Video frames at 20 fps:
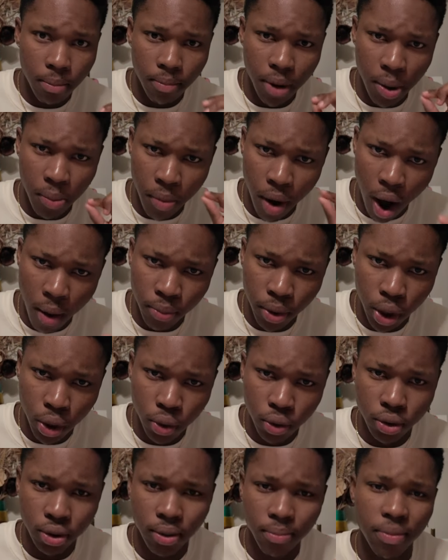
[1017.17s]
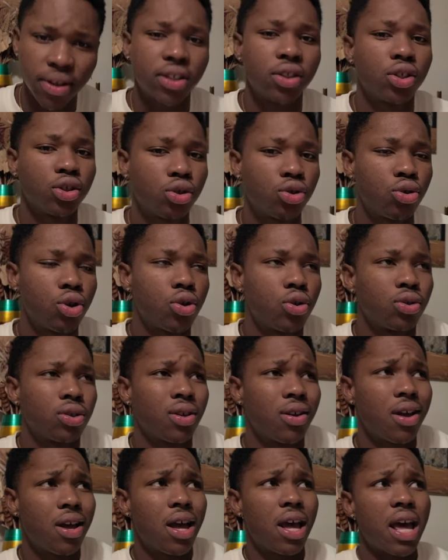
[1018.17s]
My mom knows, my sister
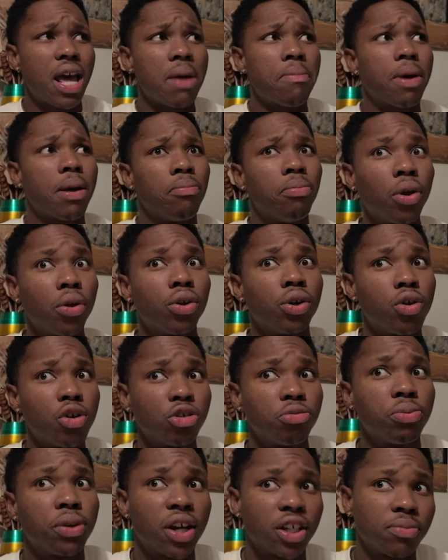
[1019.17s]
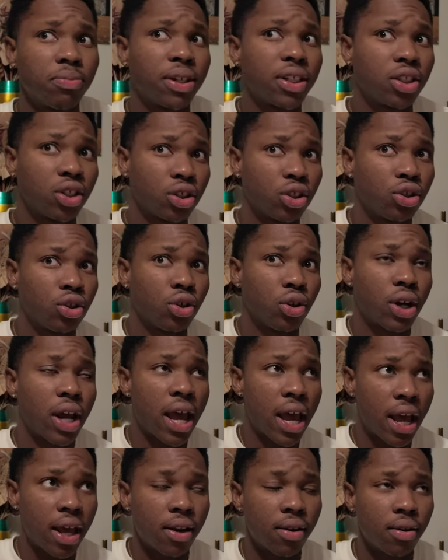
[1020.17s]
knows, and my brother knows because my sister
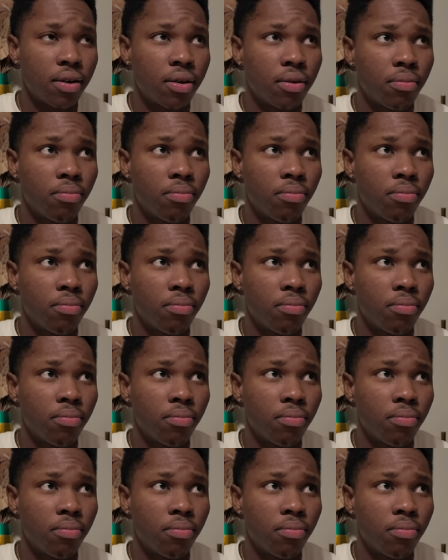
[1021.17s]
and